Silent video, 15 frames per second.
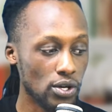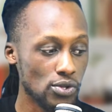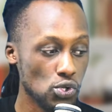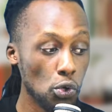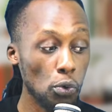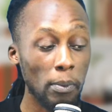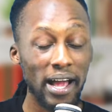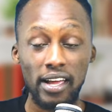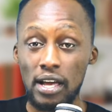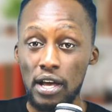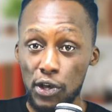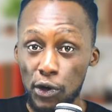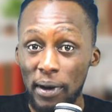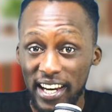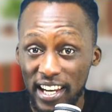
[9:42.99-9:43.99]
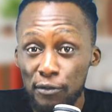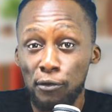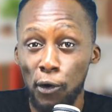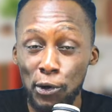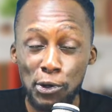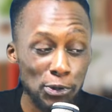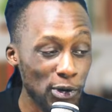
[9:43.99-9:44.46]
So you might have
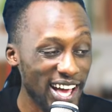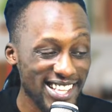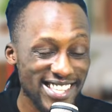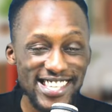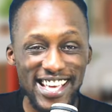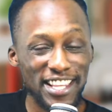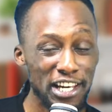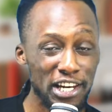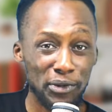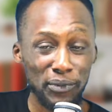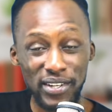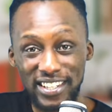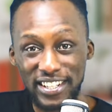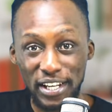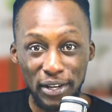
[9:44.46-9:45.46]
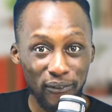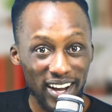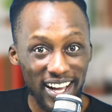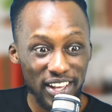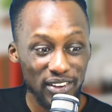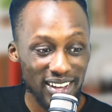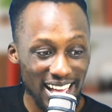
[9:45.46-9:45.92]
gone to Etsy and then you're wondering why
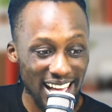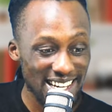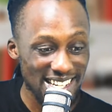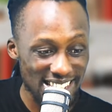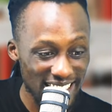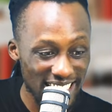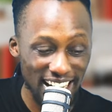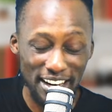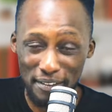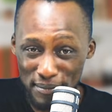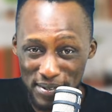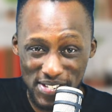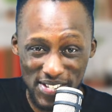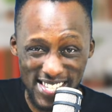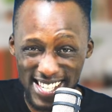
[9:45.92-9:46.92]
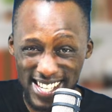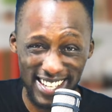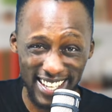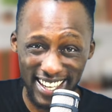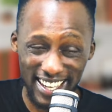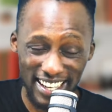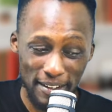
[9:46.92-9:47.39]
you can't see the numbers you're seeing
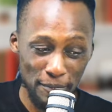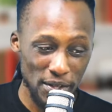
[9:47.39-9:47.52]
here,